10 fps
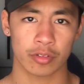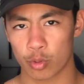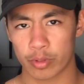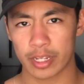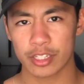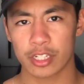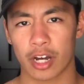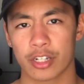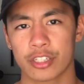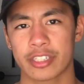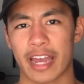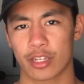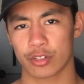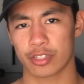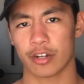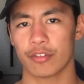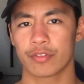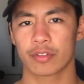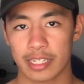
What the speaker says: You need to understand yourself.